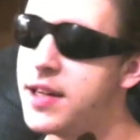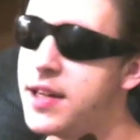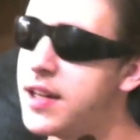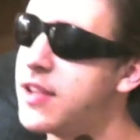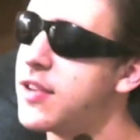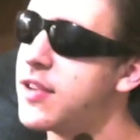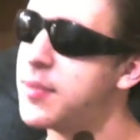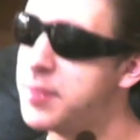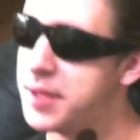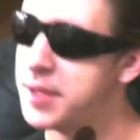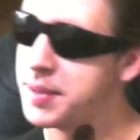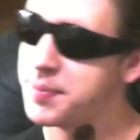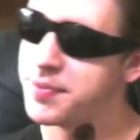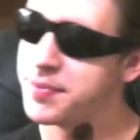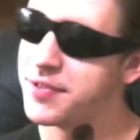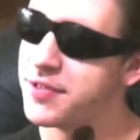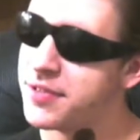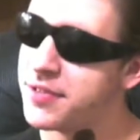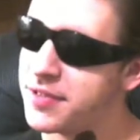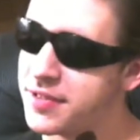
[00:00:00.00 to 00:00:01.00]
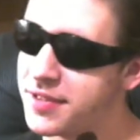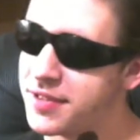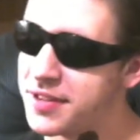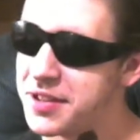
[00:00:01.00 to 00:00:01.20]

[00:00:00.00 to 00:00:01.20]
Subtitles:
other people